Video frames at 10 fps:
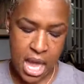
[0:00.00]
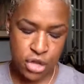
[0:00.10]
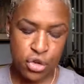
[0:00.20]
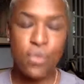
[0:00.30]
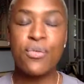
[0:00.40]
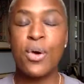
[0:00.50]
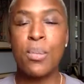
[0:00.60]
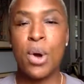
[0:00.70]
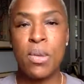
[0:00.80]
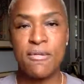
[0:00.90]
Don't for a
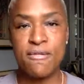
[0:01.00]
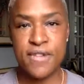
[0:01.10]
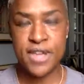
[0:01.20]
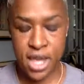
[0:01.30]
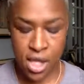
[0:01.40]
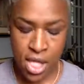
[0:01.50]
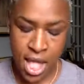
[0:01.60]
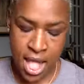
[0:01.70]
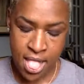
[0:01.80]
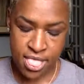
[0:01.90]
moment feel
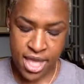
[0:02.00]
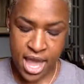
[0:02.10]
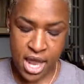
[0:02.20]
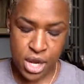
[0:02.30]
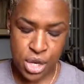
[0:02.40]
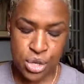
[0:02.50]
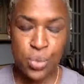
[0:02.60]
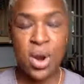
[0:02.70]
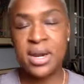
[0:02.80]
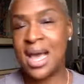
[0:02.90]
that
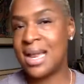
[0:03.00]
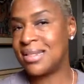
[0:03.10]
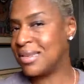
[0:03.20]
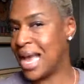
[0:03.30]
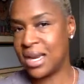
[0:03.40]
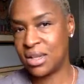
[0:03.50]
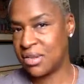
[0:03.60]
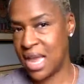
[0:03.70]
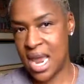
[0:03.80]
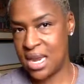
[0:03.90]
you are not entitled
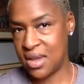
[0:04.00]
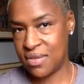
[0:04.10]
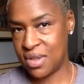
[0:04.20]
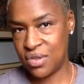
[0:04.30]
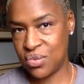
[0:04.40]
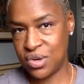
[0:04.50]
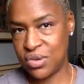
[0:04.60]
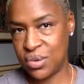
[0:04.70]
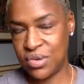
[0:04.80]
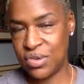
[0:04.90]
to any of these
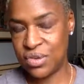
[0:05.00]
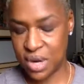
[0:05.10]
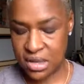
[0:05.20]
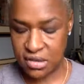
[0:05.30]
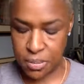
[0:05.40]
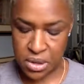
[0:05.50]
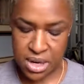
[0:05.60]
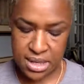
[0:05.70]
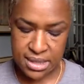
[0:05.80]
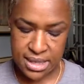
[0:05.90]
resources or
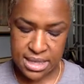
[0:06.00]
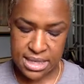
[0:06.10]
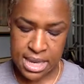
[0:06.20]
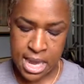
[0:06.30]
experiences.